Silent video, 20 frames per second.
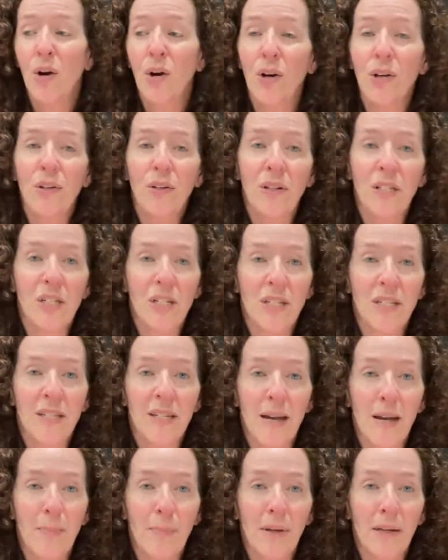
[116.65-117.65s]
or you can just
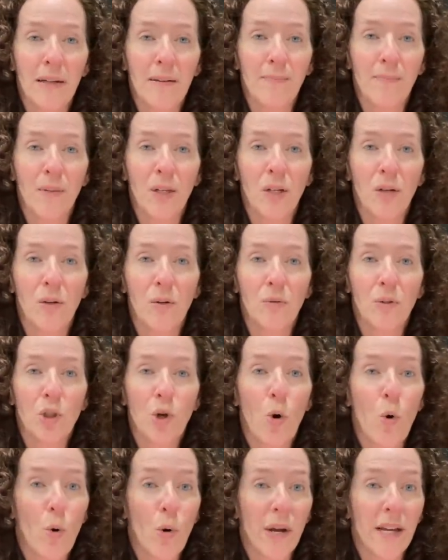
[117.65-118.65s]
type in, you know,
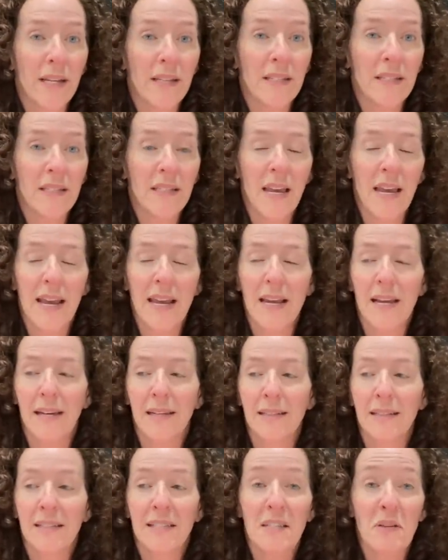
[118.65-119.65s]
toys
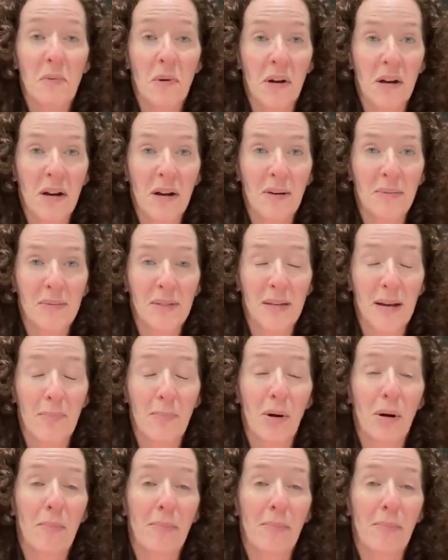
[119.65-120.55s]
and see what comes up, or